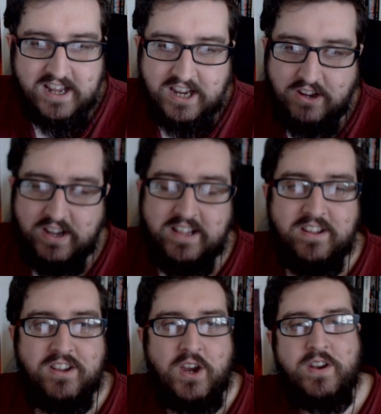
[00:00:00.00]
You could either
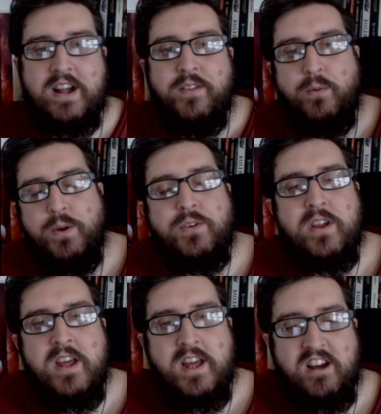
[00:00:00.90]
go down the route
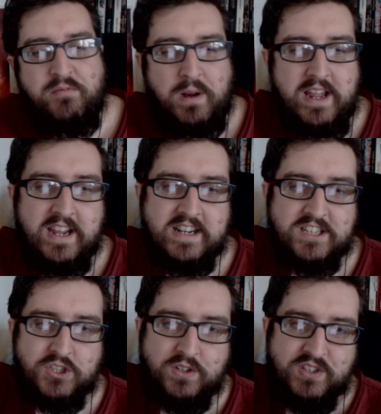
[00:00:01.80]
of playing it
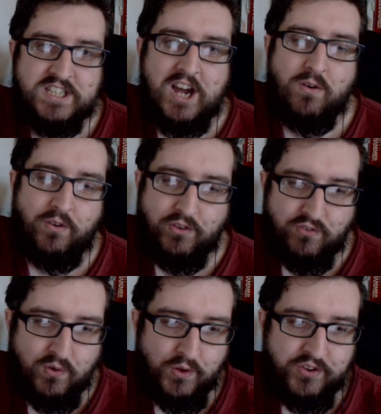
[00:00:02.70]
as sort of Sauron's
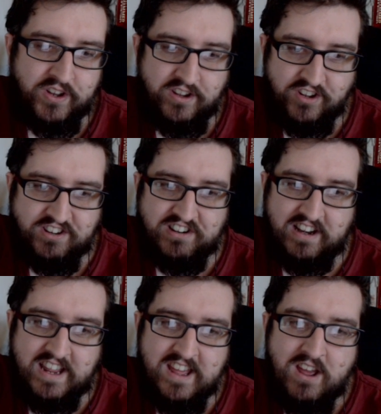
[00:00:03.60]
force,
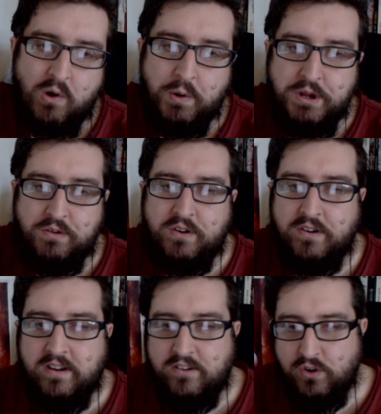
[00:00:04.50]
essentially, or you
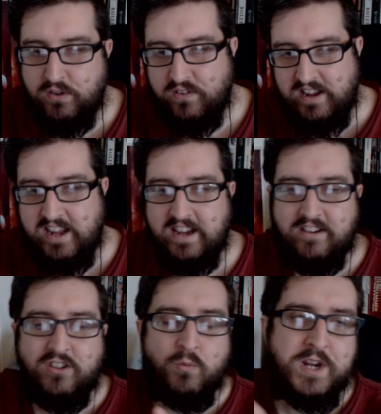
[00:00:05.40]
could sort of take it
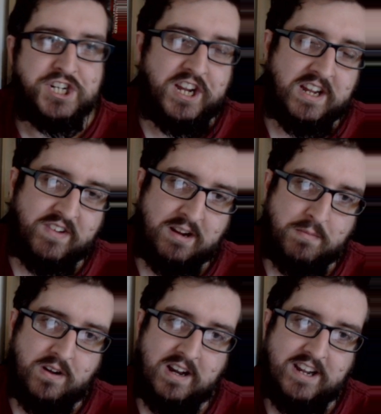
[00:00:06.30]
as the Witch King of
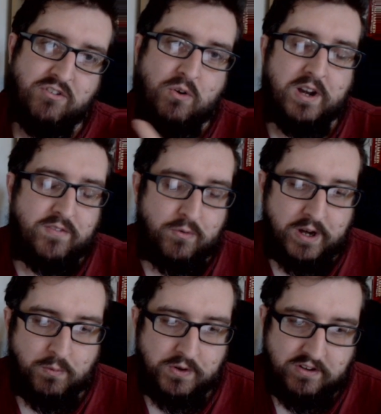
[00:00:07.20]
Angmar later on if you
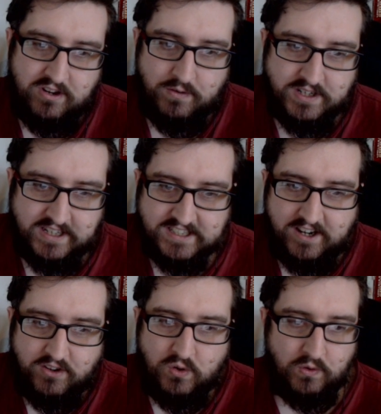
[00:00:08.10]
really wanted to, which I think is
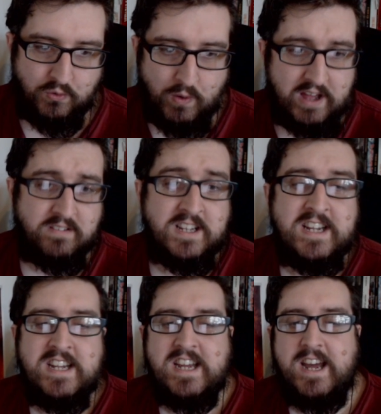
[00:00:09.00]
kind of cool as well.
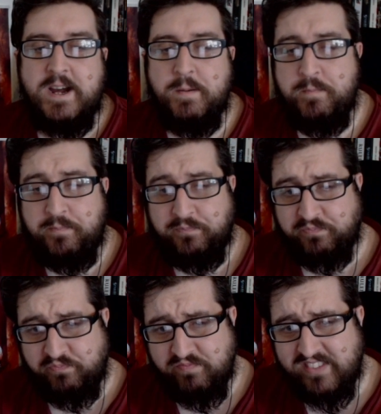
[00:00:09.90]

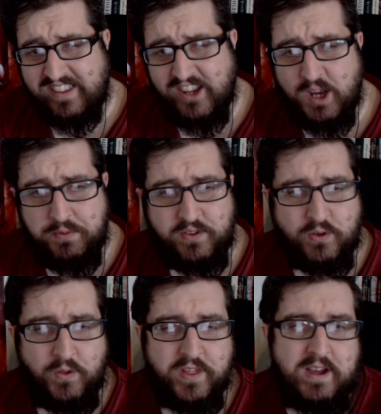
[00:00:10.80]
Comes with
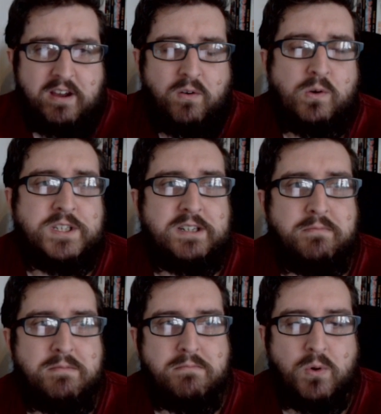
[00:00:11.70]
all the
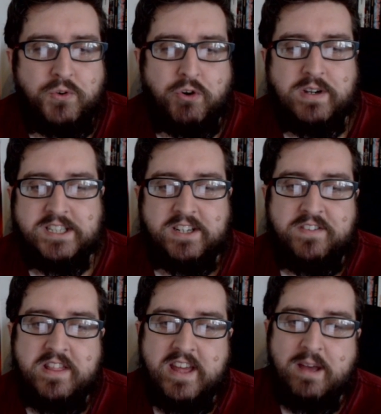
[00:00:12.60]
awesome Mordor-y
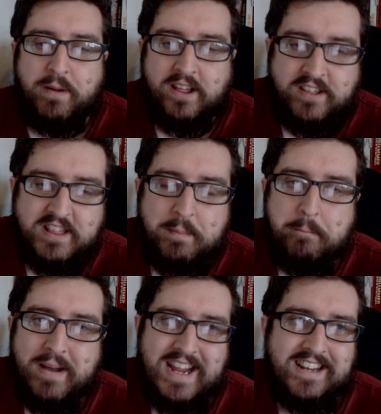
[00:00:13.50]
stuff in there, but I think the
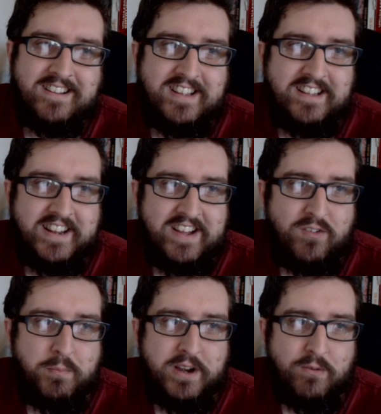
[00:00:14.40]
main thing that
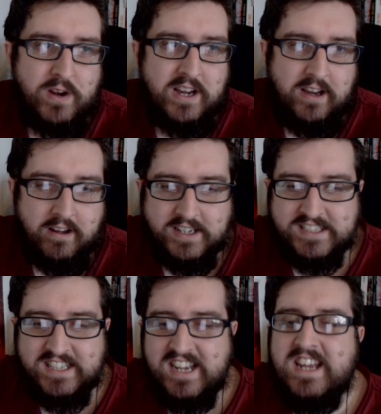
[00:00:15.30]
everybody really
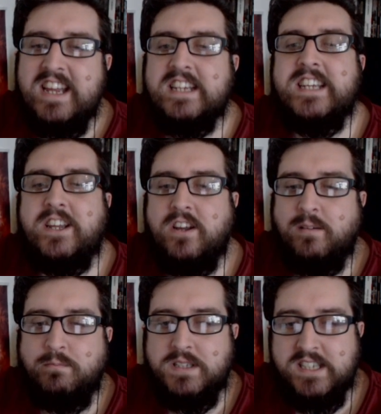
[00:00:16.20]
likes is it
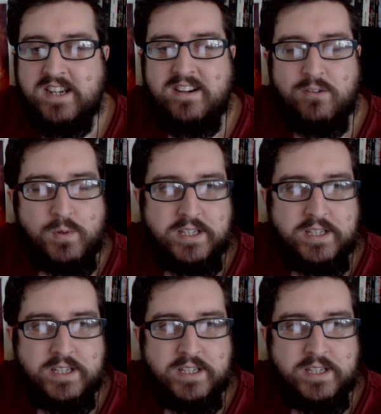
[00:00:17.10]
comes with